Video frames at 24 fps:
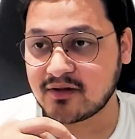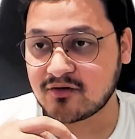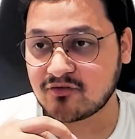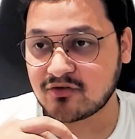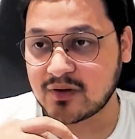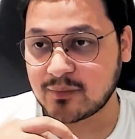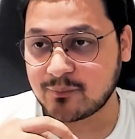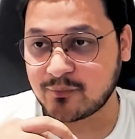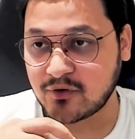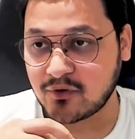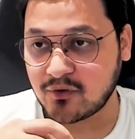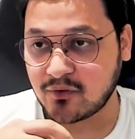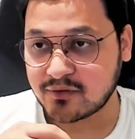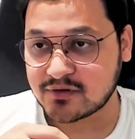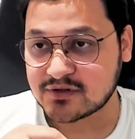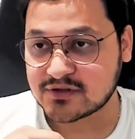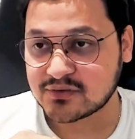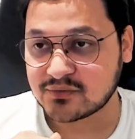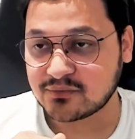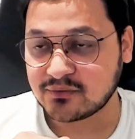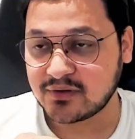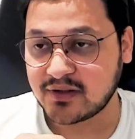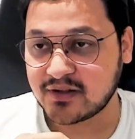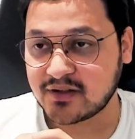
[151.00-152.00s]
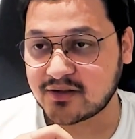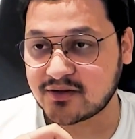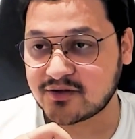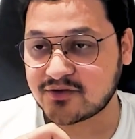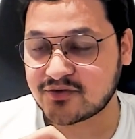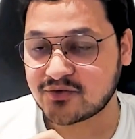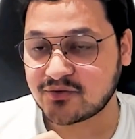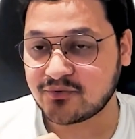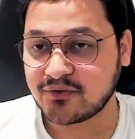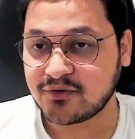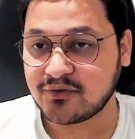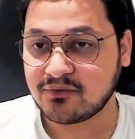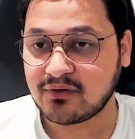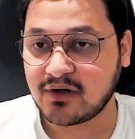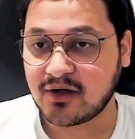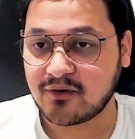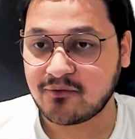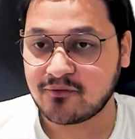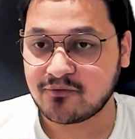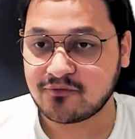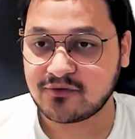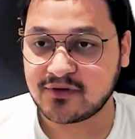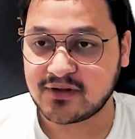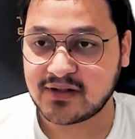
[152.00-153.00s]
developer console and I'll show you how
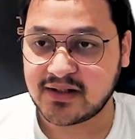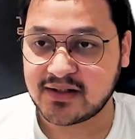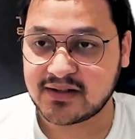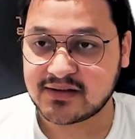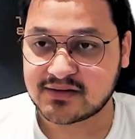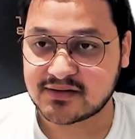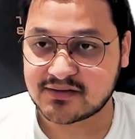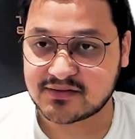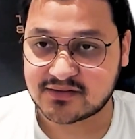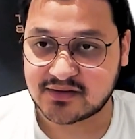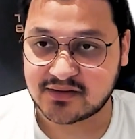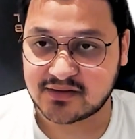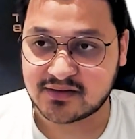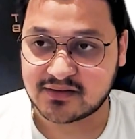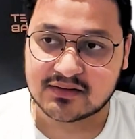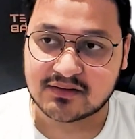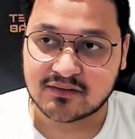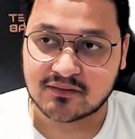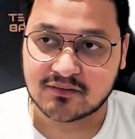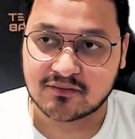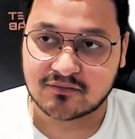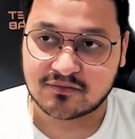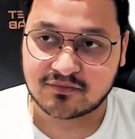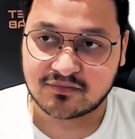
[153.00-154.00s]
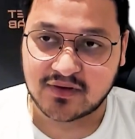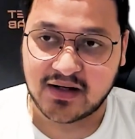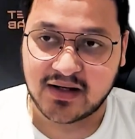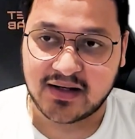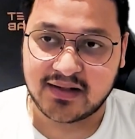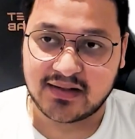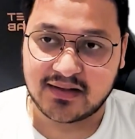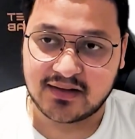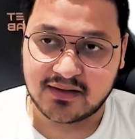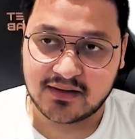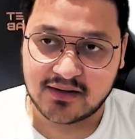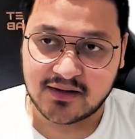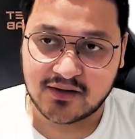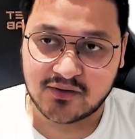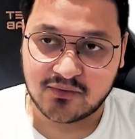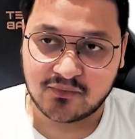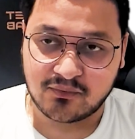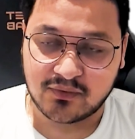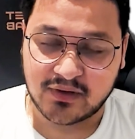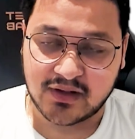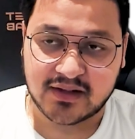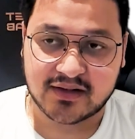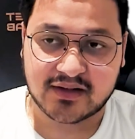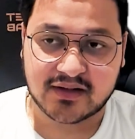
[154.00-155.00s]
do we write a trigger. File,
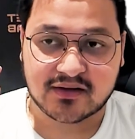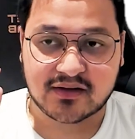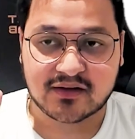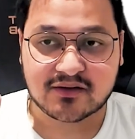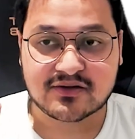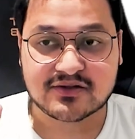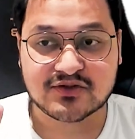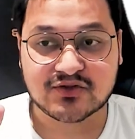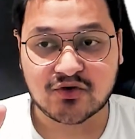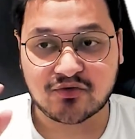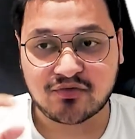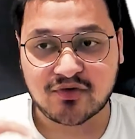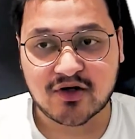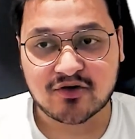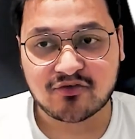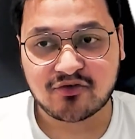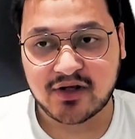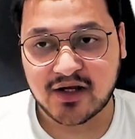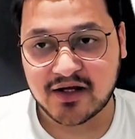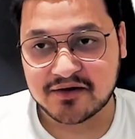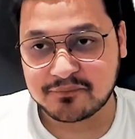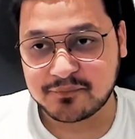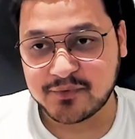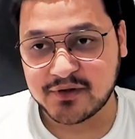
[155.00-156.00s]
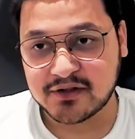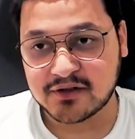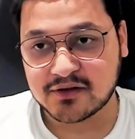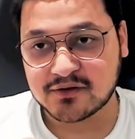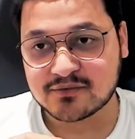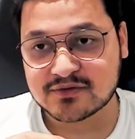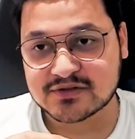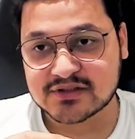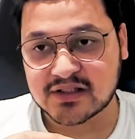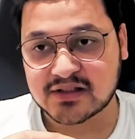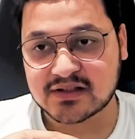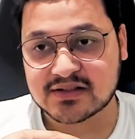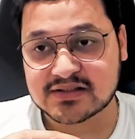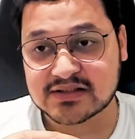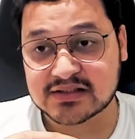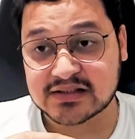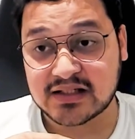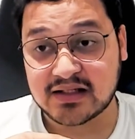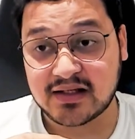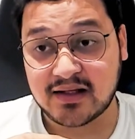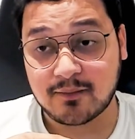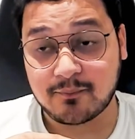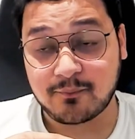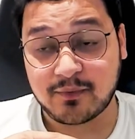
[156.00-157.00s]
new, and so far we have been using
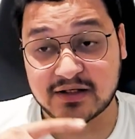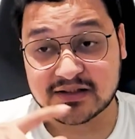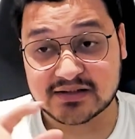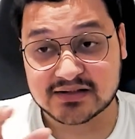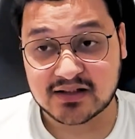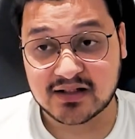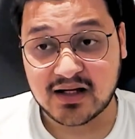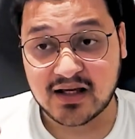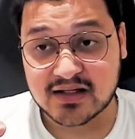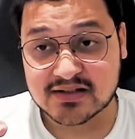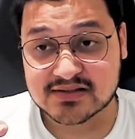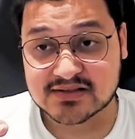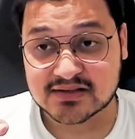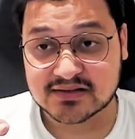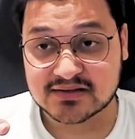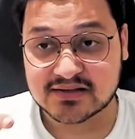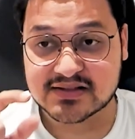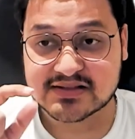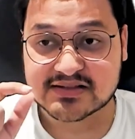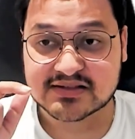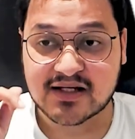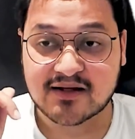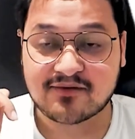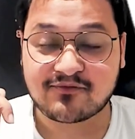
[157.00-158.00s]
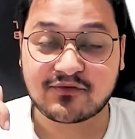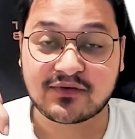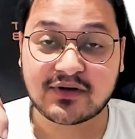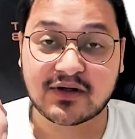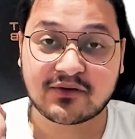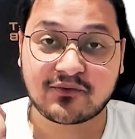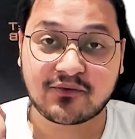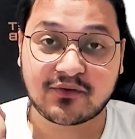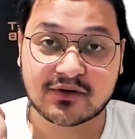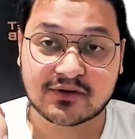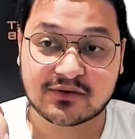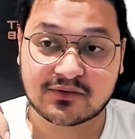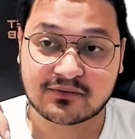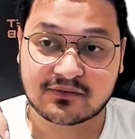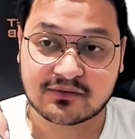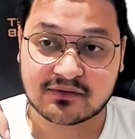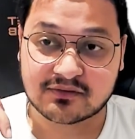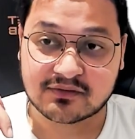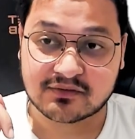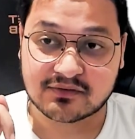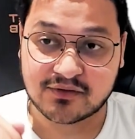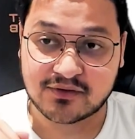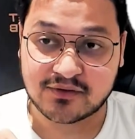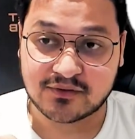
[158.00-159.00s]
Apex class. This time we are going to
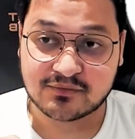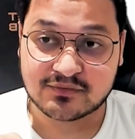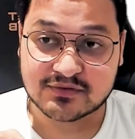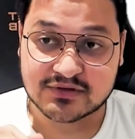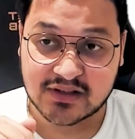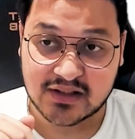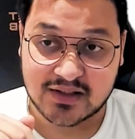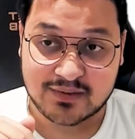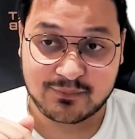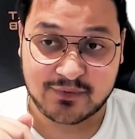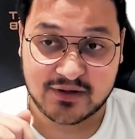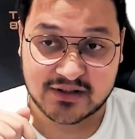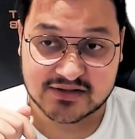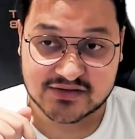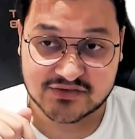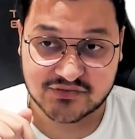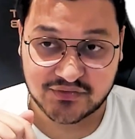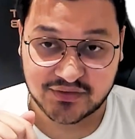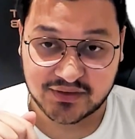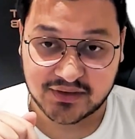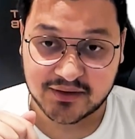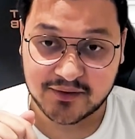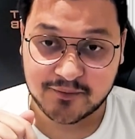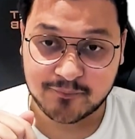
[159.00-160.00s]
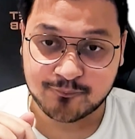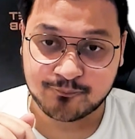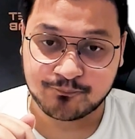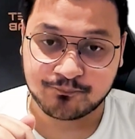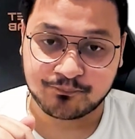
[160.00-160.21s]
use Apex trigger.